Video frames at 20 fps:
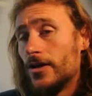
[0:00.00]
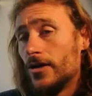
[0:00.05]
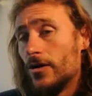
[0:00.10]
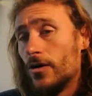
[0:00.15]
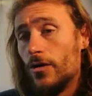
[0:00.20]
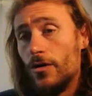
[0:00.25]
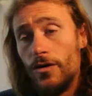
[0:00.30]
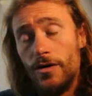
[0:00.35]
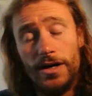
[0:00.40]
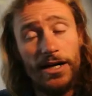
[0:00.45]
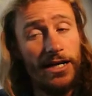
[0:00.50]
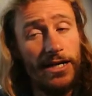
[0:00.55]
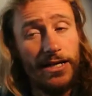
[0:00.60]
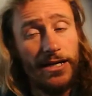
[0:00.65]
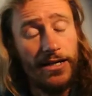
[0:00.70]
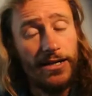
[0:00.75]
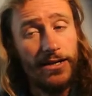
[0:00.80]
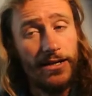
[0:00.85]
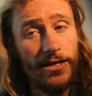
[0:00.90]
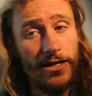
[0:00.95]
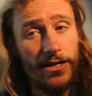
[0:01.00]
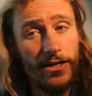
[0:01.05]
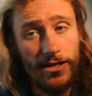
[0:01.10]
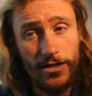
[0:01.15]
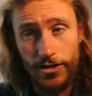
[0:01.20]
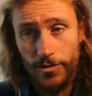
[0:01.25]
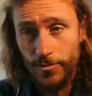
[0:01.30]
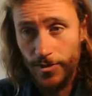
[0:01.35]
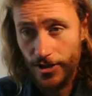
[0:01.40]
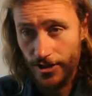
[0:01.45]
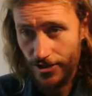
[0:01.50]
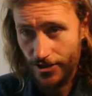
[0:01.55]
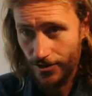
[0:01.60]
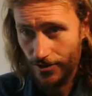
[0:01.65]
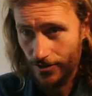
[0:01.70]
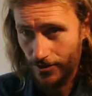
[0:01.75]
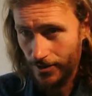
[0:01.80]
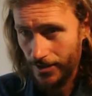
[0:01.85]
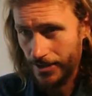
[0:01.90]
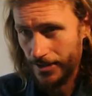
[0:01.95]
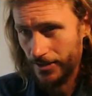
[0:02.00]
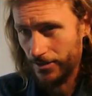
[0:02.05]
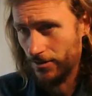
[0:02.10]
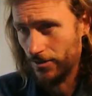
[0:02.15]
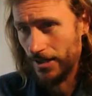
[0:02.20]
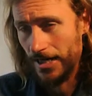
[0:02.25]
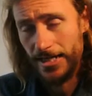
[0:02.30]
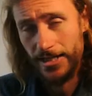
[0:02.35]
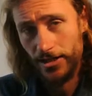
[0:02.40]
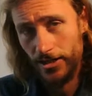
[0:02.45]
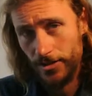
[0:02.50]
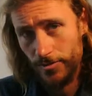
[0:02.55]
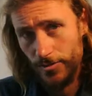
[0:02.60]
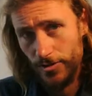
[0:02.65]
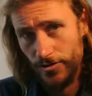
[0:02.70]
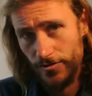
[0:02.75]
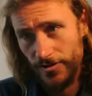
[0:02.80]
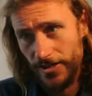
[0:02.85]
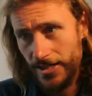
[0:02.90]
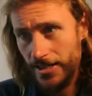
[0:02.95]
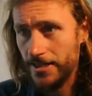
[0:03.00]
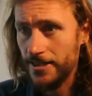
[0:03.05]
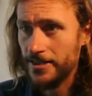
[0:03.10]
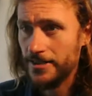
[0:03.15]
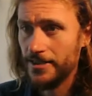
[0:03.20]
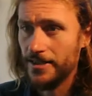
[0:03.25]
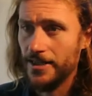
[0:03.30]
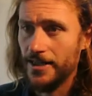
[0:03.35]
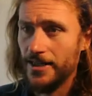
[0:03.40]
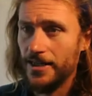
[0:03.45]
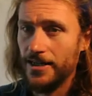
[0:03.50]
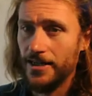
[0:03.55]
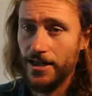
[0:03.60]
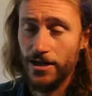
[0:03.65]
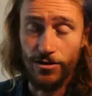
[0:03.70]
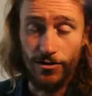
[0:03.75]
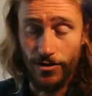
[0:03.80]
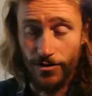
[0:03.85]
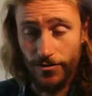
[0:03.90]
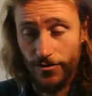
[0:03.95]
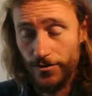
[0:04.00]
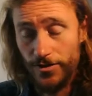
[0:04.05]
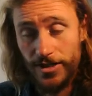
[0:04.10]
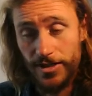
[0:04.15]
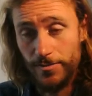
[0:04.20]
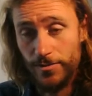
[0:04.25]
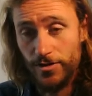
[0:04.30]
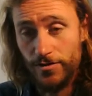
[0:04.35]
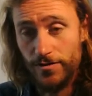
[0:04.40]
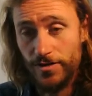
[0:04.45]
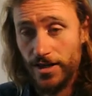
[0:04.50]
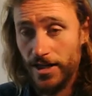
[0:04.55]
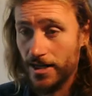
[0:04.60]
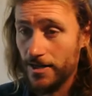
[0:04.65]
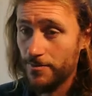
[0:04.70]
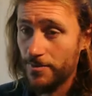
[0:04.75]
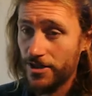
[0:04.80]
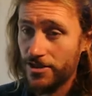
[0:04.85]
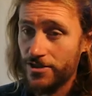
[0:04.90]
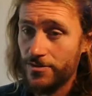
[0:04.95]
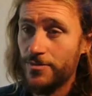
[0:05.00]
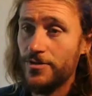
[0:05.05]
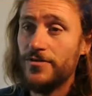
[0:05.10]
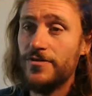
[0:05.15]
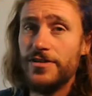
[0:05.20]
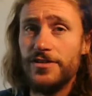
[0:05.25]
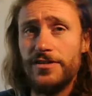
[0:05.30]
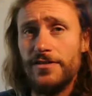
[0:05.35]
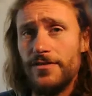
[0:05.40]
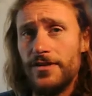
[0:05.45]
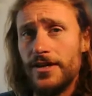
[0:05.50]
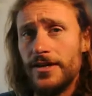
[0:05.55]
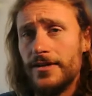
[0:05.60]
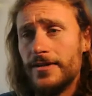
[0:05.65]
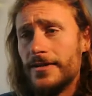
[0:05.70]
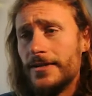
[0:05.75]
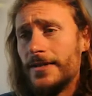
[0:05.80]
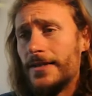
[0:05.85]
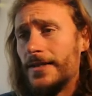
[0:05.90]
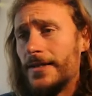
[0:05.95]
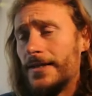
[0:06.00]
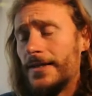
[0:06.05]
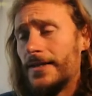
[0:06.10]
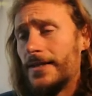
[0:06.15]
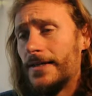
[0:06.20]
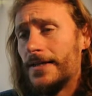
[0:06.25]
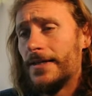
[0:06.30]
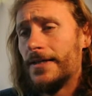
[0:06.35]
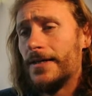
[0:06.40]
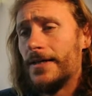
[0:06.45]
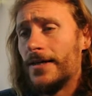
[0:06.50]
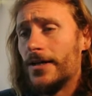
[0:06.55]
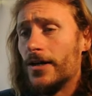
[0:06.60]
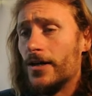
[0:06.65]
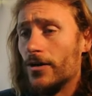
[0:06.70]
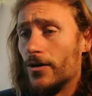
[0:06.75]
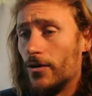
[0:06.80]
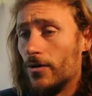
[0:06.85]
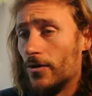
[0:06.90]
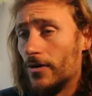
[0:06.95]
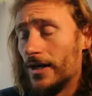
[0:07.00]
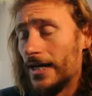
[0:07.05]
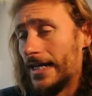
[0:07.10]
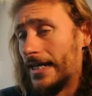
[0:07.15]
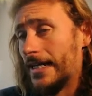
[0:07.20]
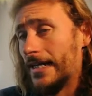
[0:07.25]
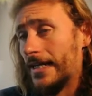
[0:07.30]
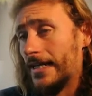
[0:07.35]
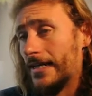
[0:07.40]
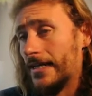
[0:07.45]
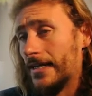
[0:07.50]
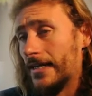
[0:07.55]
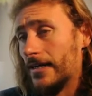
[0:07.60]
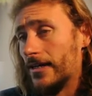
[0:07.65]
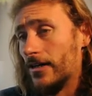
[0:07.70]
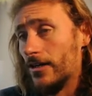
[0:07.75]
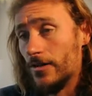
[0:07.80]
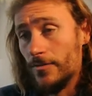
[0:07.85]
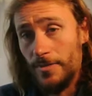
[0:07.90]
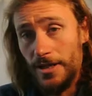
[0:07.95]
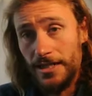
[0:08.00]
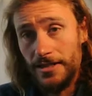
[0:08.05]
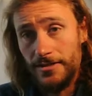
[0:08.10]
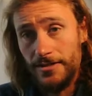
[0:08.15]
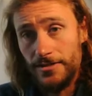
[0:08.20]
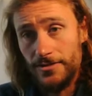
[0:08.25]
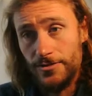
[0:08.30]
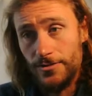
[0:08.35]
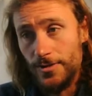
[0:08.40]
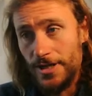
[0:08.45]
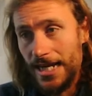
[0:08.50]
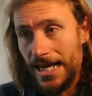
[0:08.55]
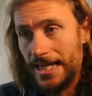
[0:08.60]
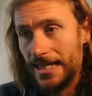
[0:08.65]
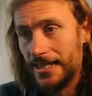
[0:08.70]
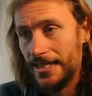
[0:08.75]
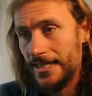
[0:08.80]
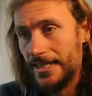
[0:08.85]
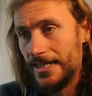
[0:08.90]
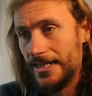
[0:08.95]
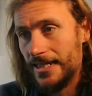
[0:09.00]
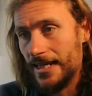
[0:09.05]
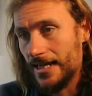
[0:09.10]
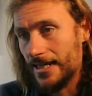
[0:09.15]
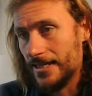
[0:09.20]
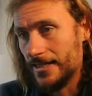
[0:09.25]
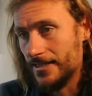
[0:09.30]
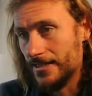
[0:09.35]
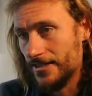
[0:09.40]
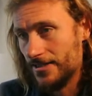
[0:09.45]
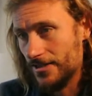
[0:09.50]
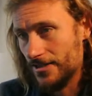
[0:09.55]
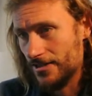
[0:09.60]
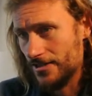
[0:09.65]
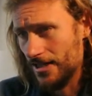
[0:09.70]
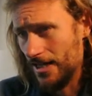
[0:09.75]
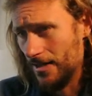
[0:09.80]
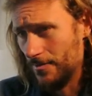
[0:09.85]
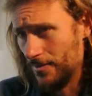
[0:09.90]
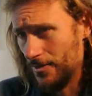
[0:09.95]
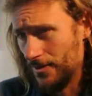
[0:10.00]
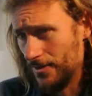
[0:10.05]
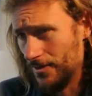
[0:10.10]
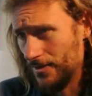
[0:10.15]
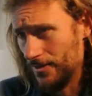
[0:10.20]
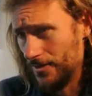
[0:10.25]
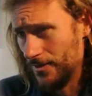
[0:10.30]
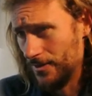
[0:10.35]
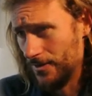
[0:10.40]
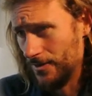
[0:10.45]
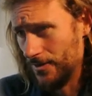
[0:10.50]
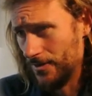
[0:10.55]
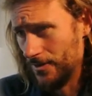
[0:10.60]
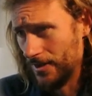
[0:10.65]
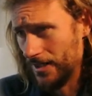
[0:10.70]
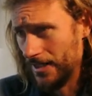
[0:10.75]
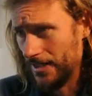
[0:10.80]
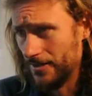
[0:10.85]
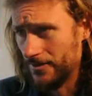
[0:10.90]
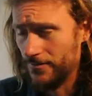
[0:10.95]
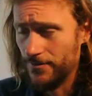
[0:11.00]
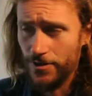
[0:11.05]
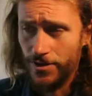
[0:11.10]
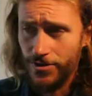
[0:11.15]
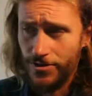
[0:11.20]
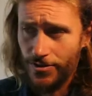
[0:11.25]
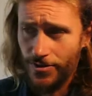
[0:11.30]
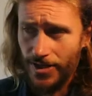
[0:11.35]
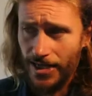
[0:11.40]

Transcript: or in a commercial or any other movie. Like a 3D movie, like a Pixar movie or something, or in augmented reality, like in this example, or in virtual